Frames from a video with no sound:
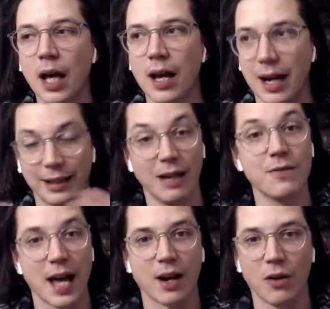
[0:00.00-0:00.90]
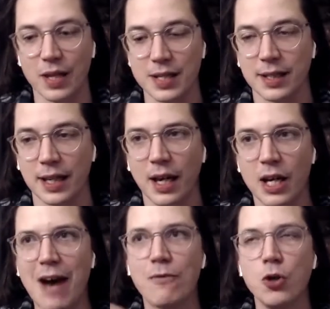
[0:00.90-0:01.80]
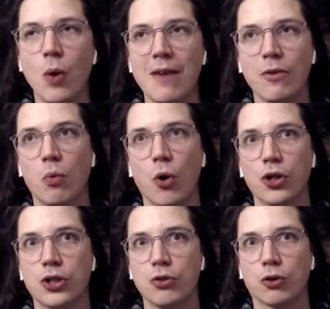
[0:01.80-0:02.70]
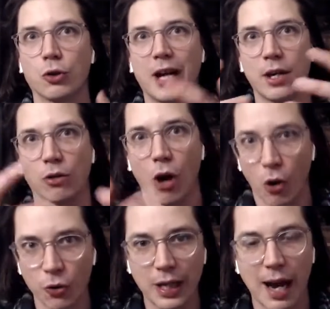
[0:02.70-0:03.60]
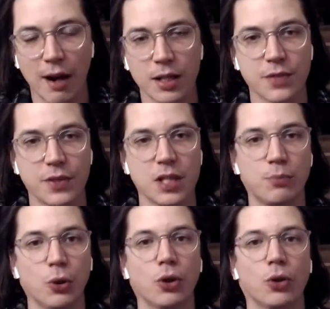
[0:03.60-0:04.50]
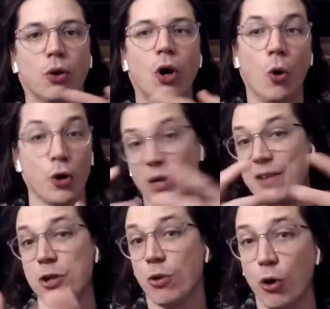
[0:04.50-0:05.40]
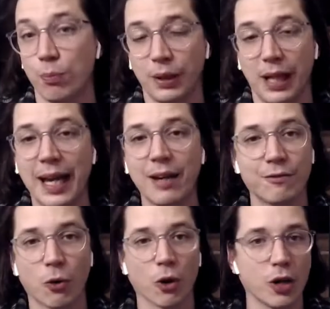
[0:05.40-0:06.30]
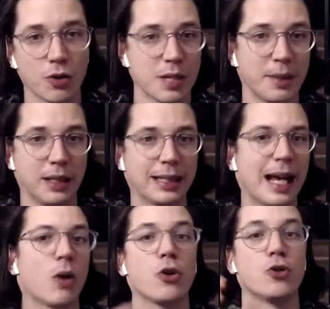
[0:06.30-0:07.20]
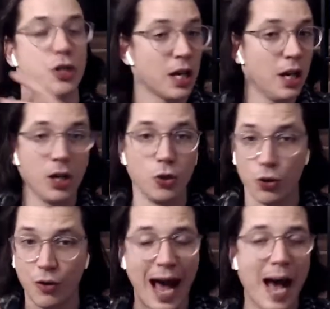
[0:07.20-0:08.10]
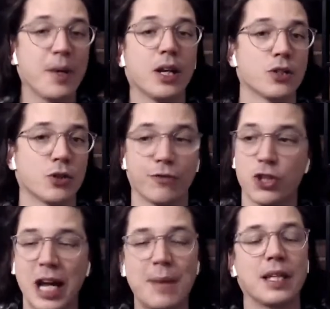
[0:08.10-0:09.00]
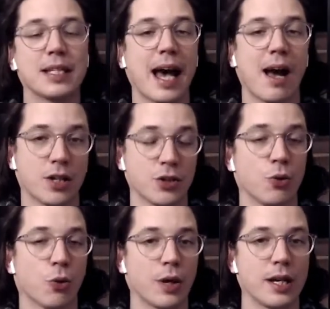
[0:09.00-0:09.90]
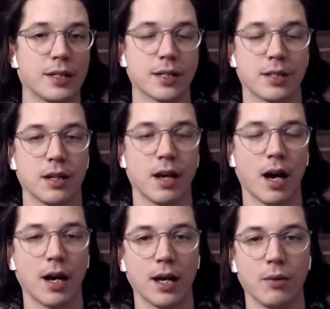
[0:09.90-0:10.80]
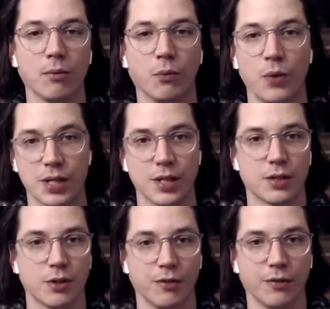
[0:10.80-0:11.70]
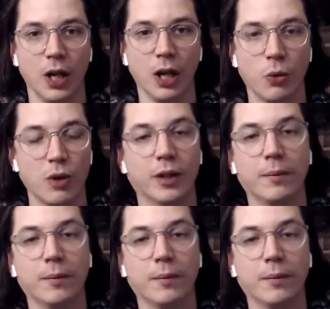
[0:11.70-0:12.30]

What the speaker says: And I love that, obviously. Have you ever wanted to create your own characters for this book, or even your own plane for it, or something like that? Or you're happy to sort of shape these characters who already exist in Wizards' sort of quiver?